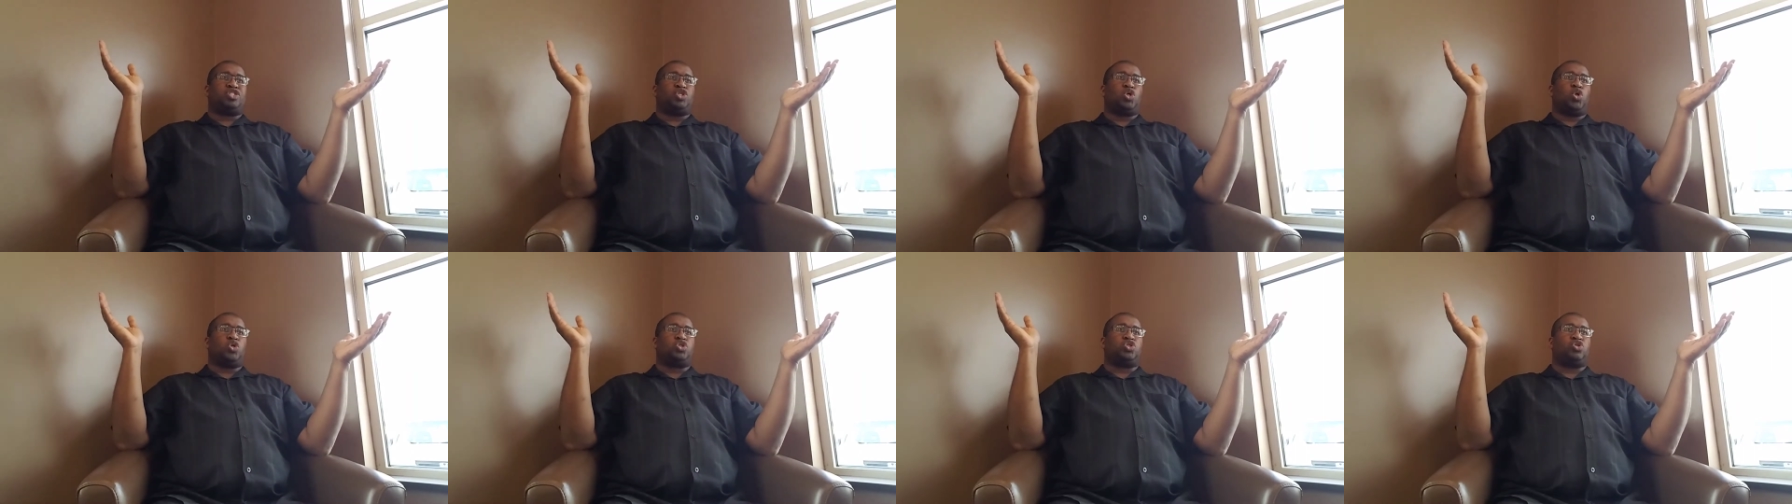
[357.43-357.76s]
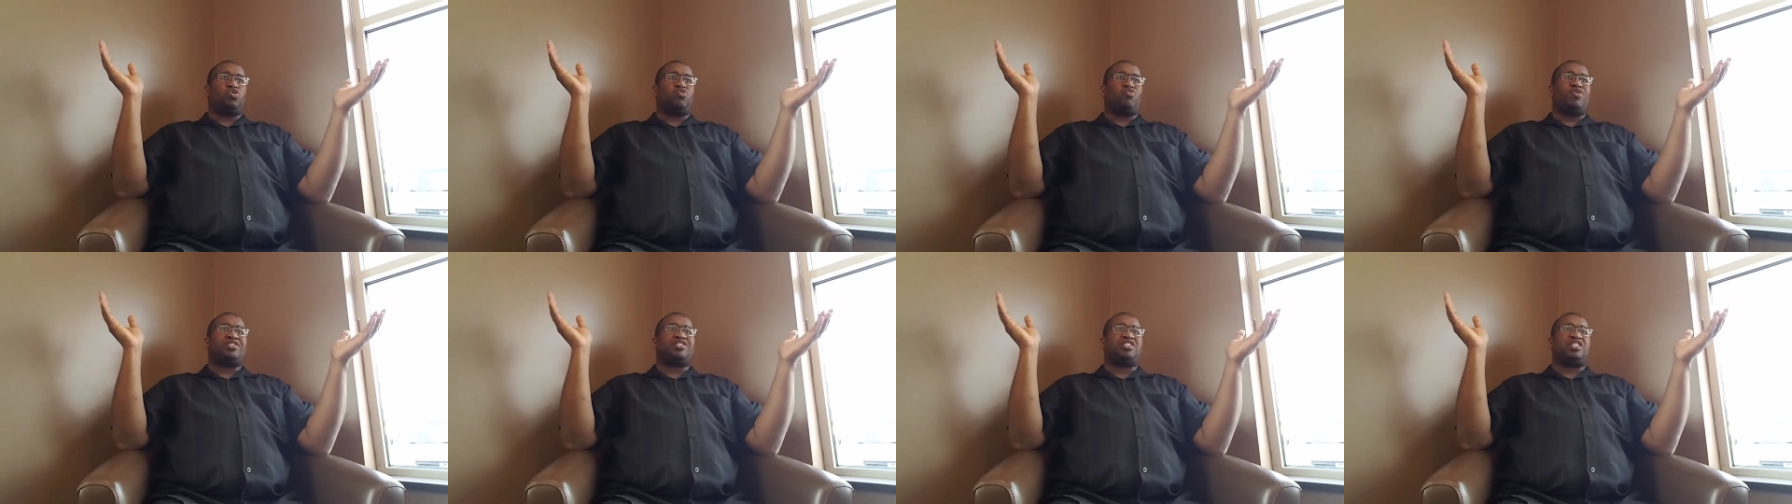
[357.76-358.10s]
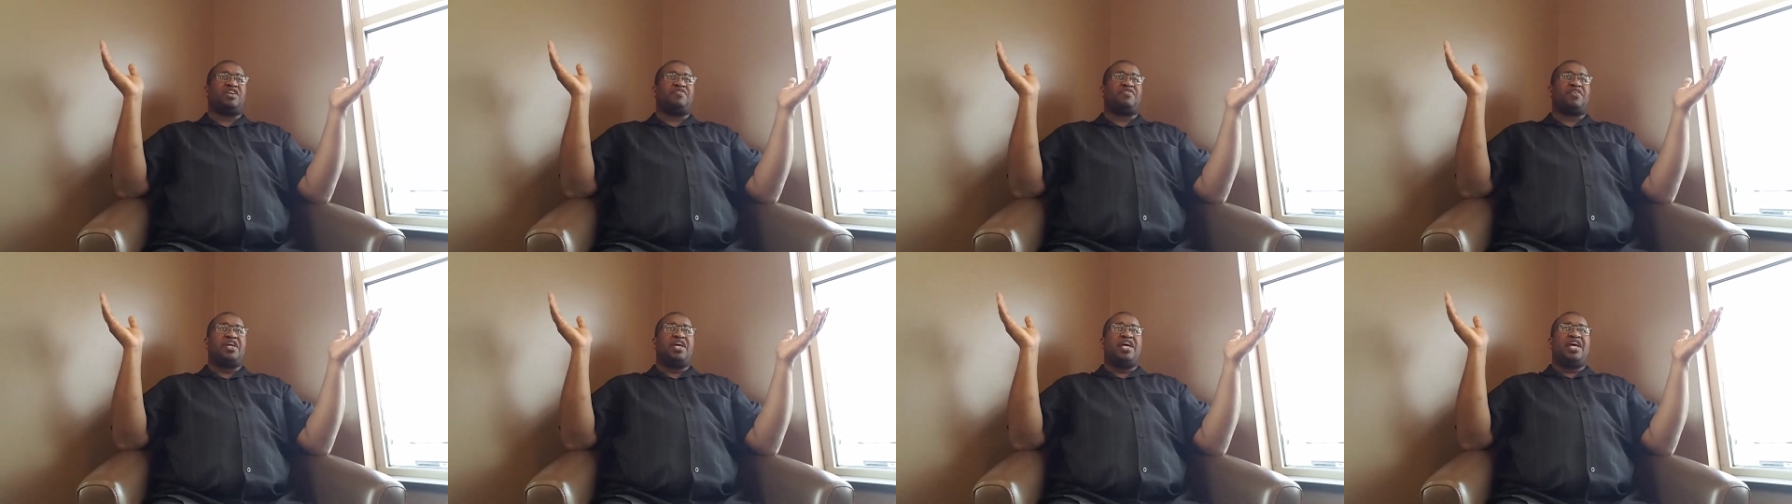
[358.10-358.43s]
compared to the rest
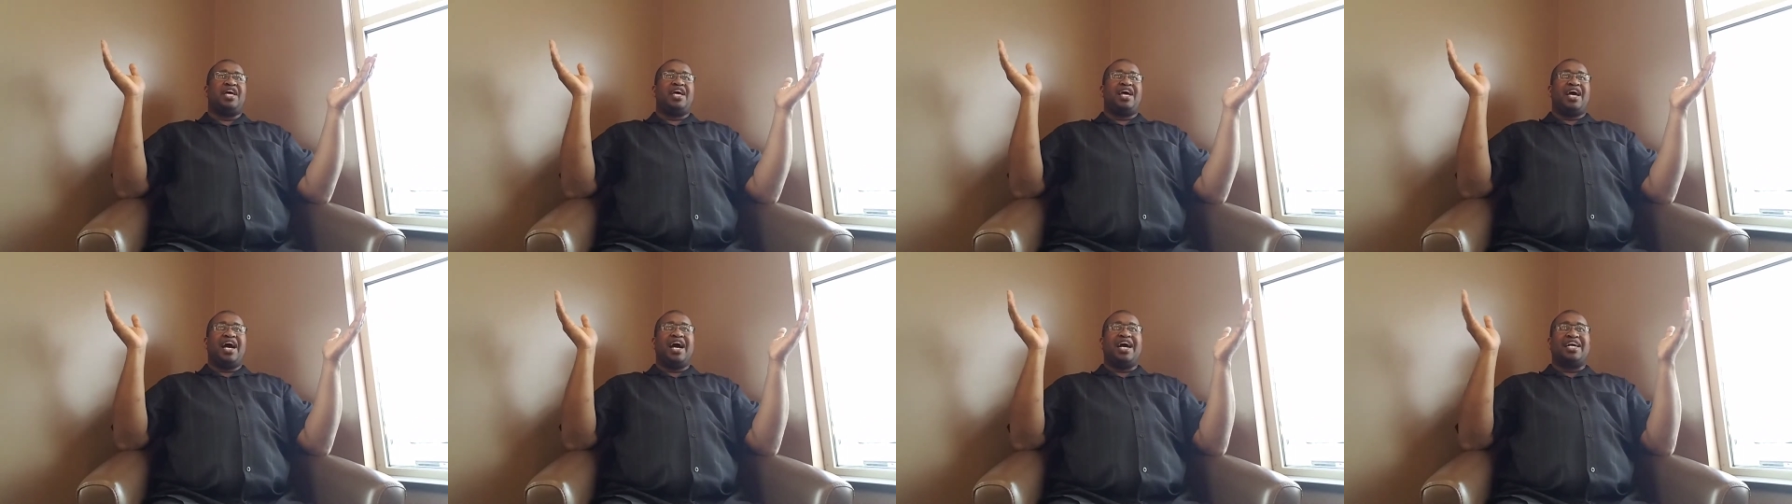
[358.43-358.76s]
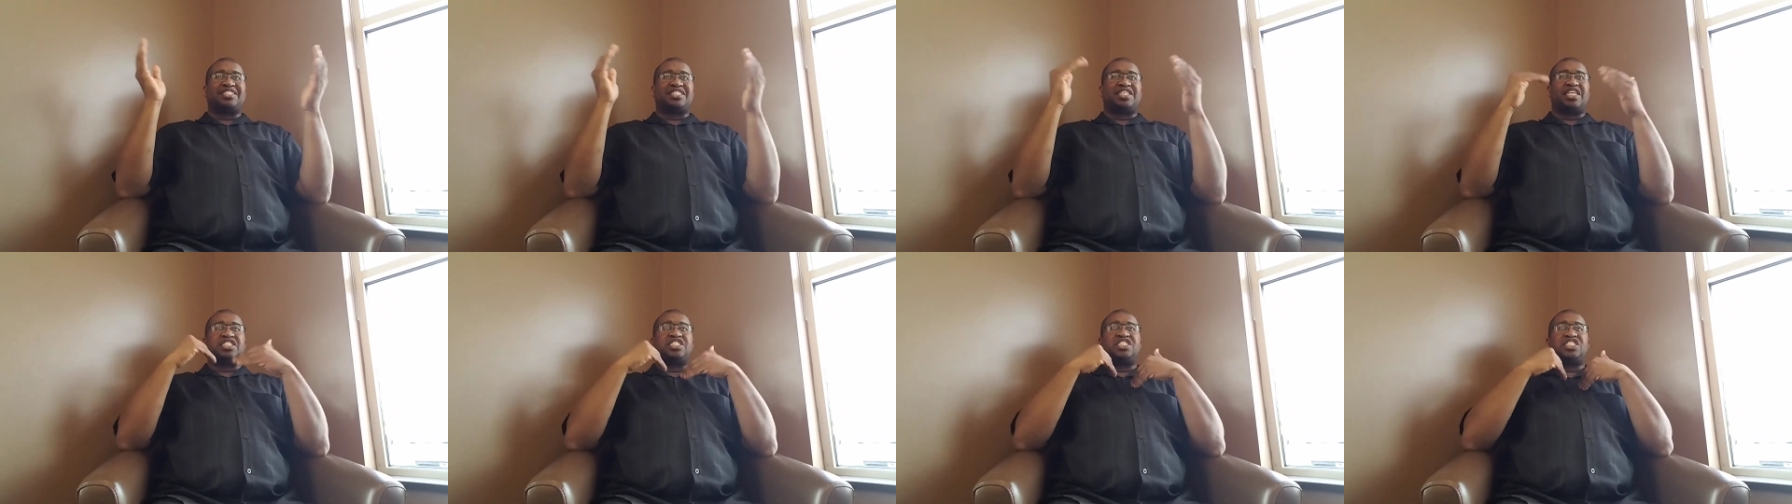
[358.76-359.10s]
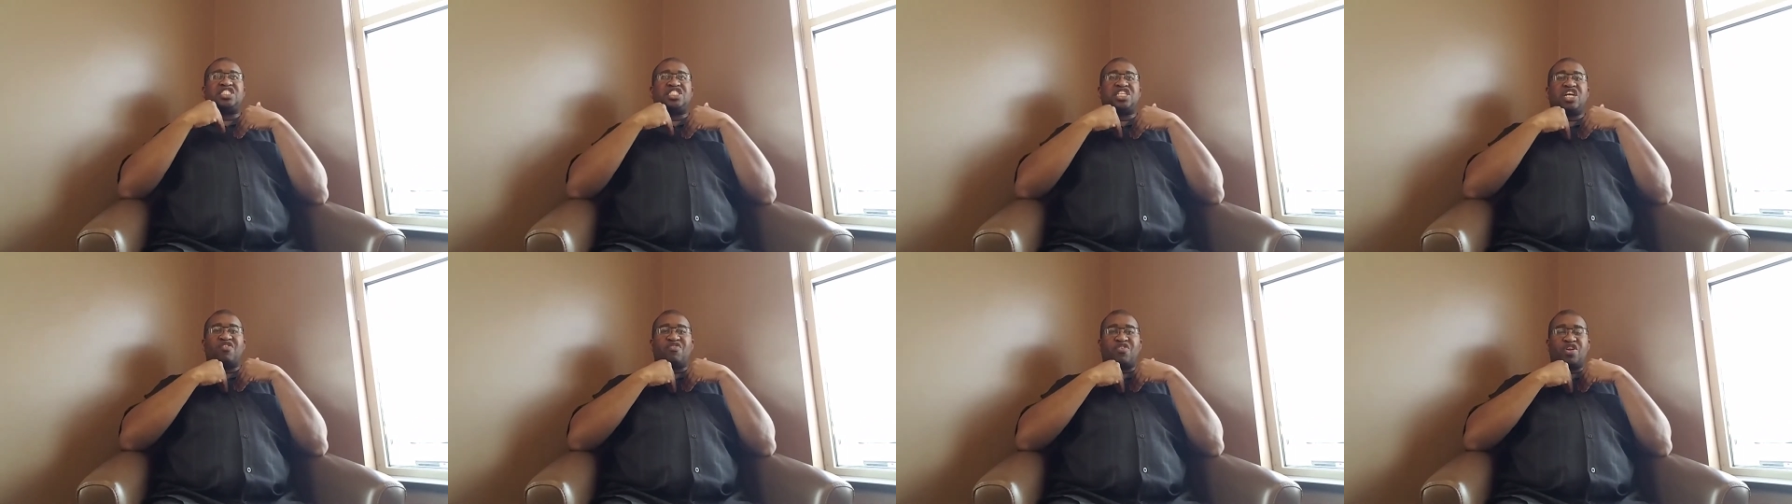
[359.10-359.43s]
of us
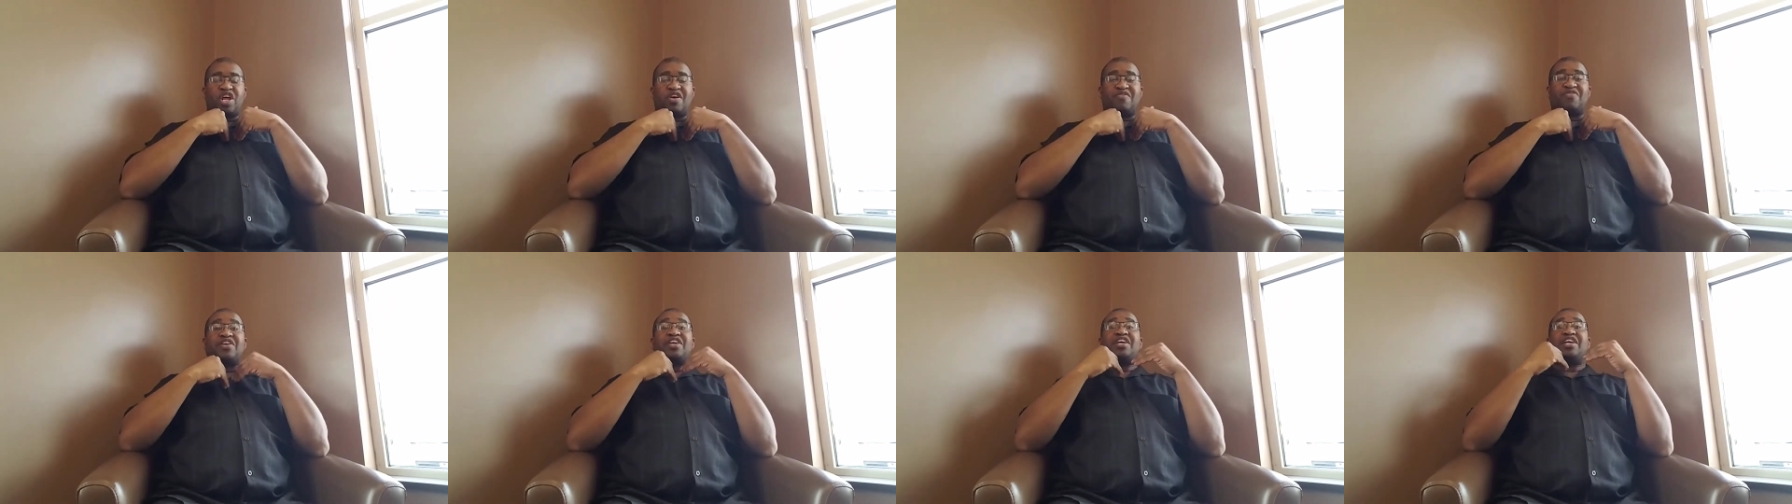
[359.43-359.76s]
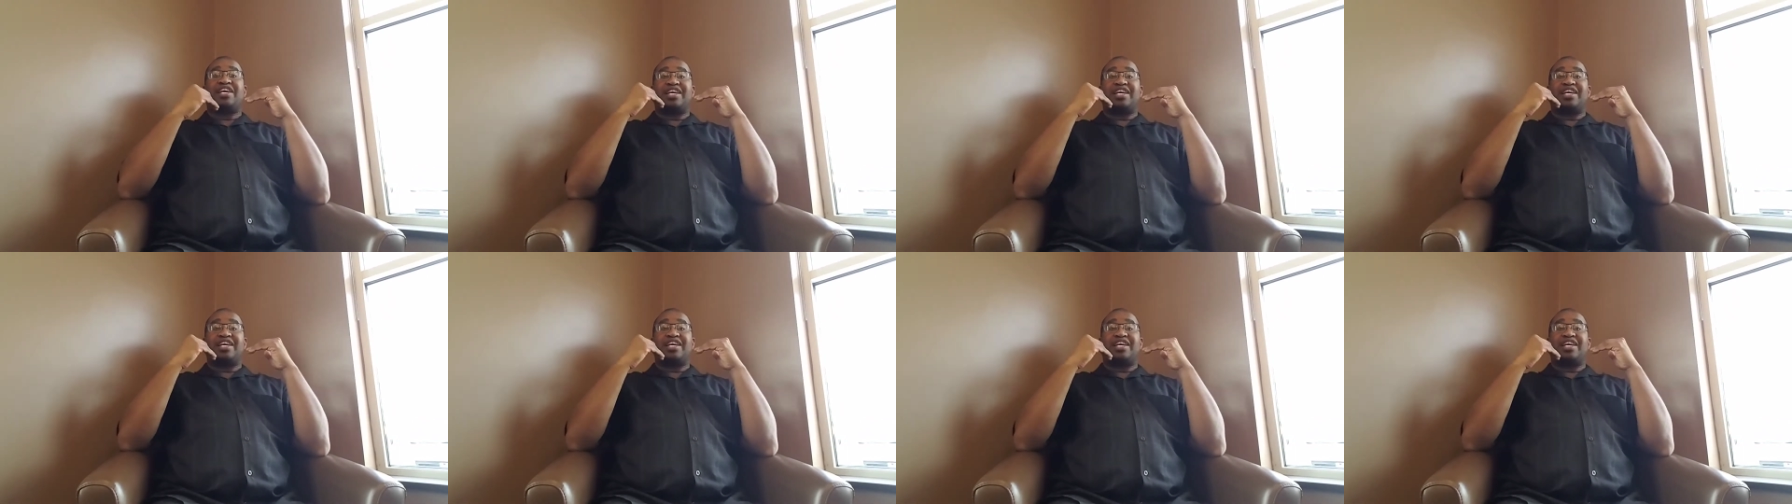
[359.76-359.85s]
conservative